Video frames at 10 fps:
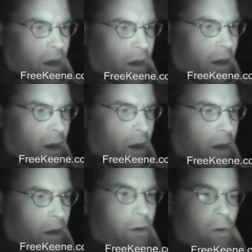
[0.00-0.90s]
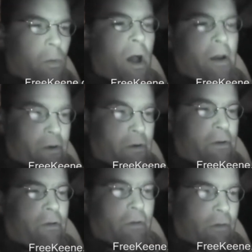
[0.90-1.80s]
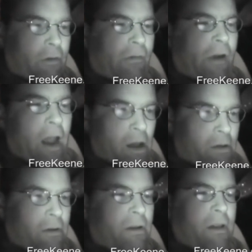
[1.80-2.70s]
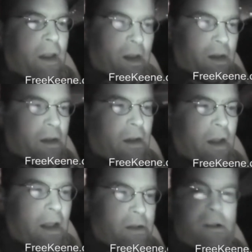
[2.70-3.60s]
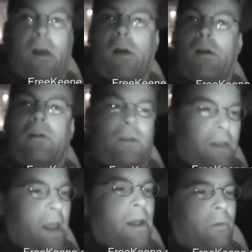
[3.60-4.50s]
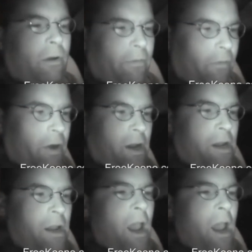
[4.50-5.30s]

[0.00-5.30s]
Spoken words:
who wander around thinking as though they were free,